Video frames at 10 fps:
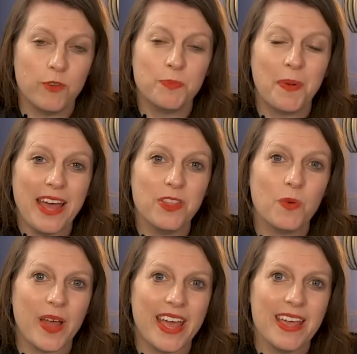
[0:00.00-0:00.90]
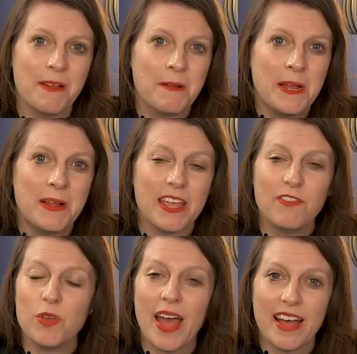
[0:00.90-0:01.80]
which, by the way, if
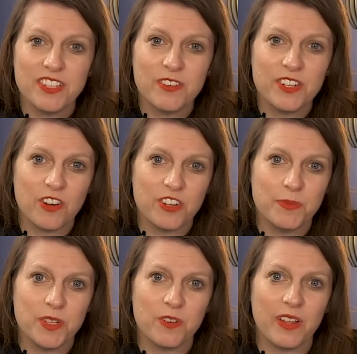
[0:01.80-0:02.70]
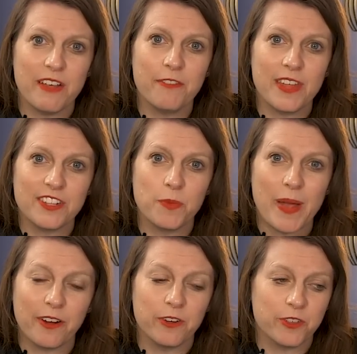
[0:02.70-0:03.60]
you have serious hardships in your life or that's your
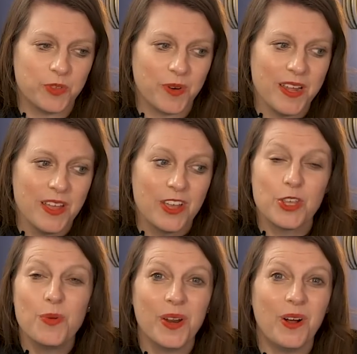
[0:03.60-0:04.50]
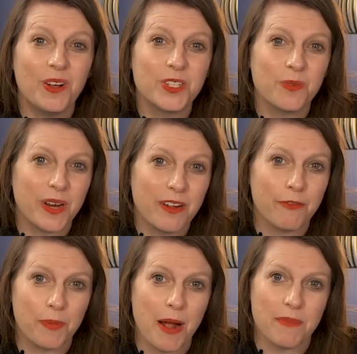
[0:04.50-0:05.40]
background or story, you can also write it
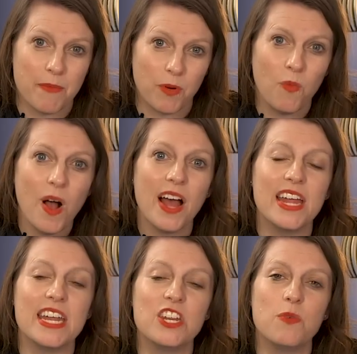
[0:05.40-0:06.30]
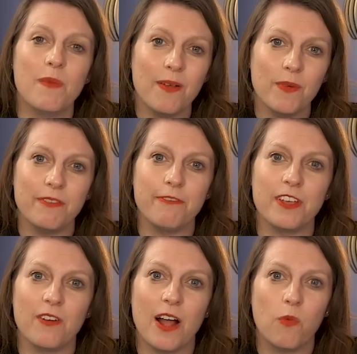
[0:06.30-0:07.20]
for prompt number 1, and you might want to
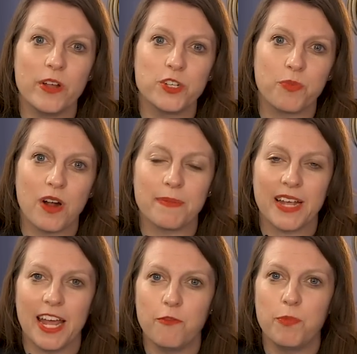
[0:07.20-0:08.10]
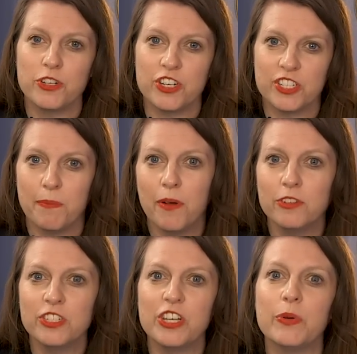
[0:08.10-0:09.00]
figure out which prompt kind of pushes and
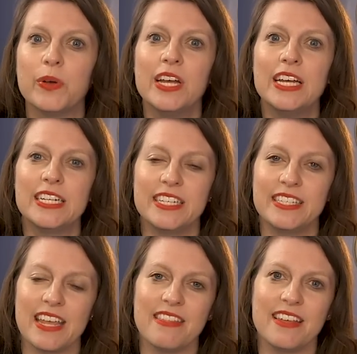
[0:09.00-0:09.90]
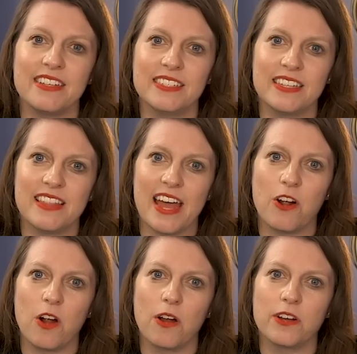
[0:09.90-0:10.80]
pulls you to say things that
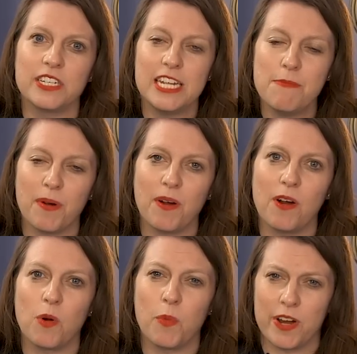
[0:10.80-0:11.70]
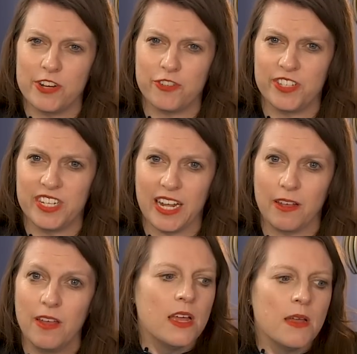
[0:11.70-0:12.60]
are deeper or more interesting.
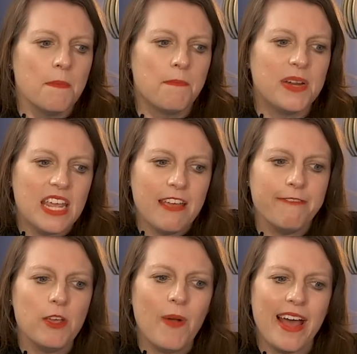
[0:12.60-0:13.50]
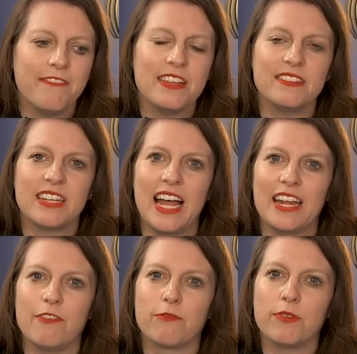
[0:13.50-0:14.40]
But if you have these
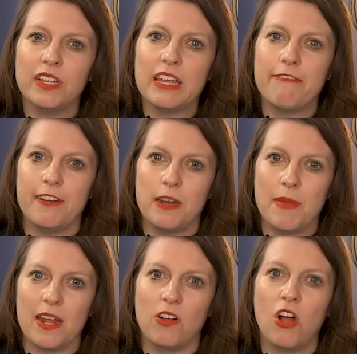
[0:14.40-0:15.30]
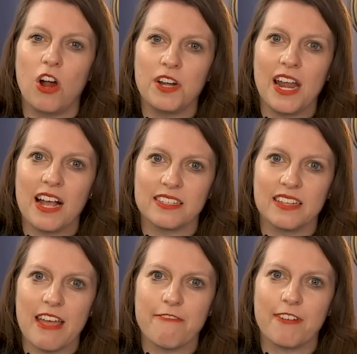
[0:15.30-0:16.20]
kind of really fundamental hard knocks
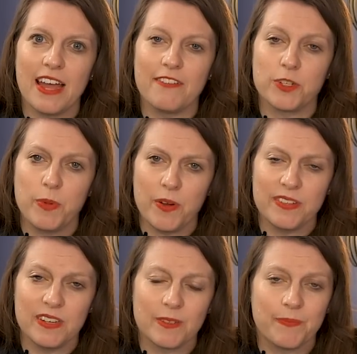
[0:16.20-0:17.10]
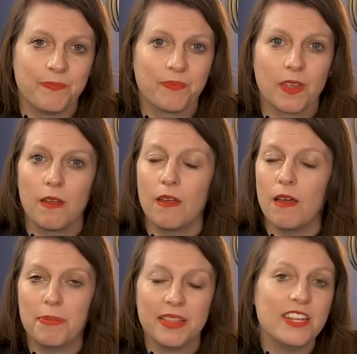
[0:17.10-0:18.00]
life kind of experiences,
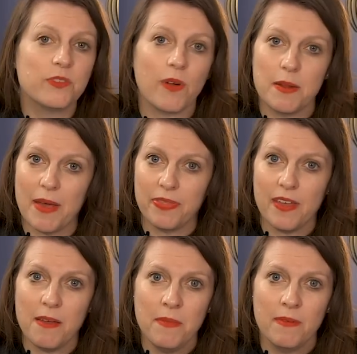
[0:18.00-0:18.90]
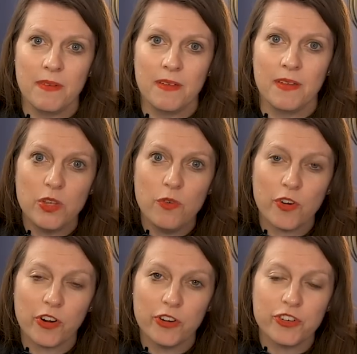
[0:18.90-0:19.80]
please write about them. You've
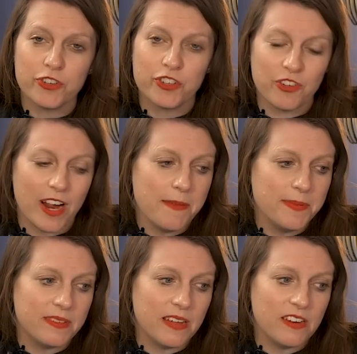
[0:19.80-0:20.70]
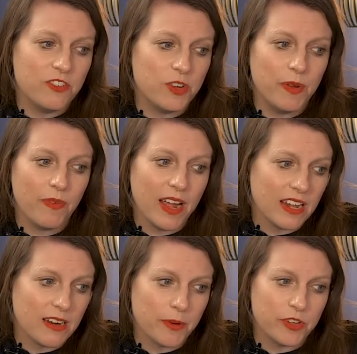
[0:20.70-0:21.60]
earned your stripes and you should be
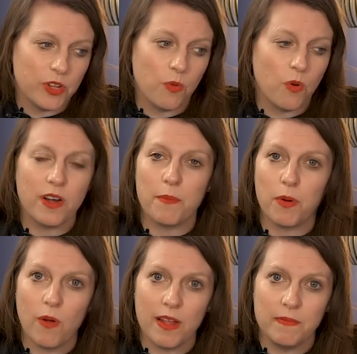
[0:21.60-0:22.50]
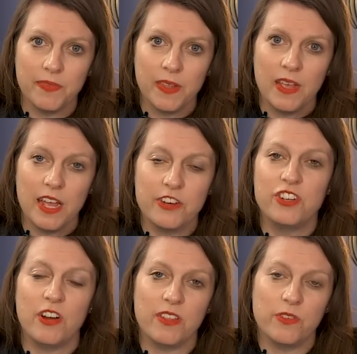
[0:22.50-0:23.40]
writing number 2 or number 1 and
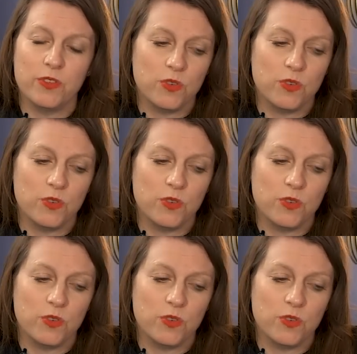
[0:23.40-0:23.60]
sharing those